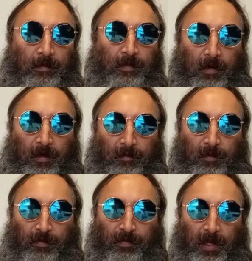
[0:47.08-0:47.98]
I've got a lot
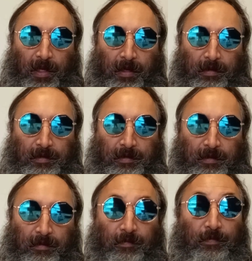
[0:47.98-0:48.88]
more
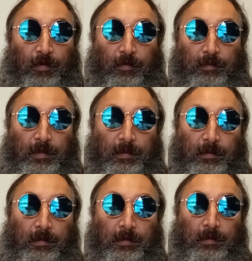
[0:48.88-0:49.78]
videos filmed,
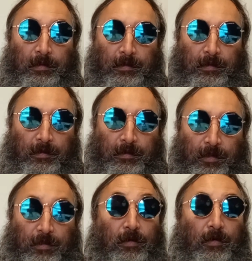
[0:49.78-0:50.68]

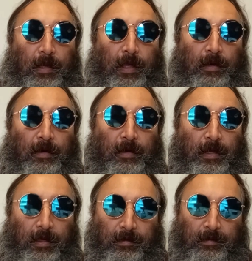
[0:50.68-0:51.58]
just not edited
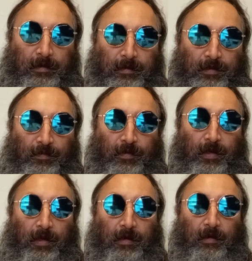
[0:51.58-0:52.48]
yet. I'm just
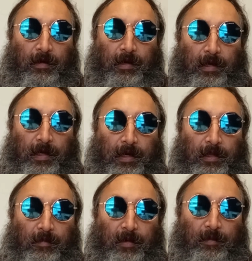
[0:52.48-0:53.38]
finding it hard
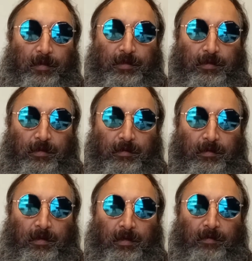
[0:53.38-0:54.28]
at the moment
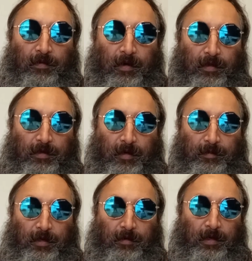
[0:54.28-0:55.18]
to find the
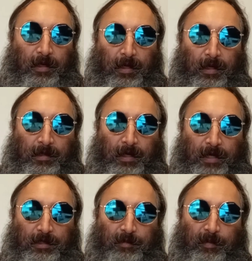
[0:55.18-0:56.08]
time to do it.
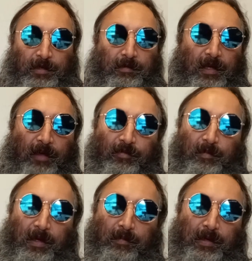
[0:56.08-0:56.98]
Today's a special day for
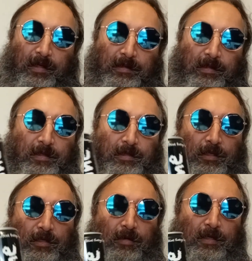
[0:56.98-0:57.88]
me because this has
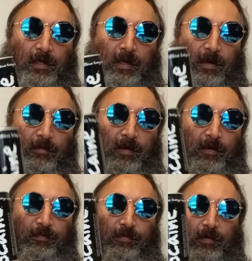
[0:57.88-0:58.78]
just recently arrived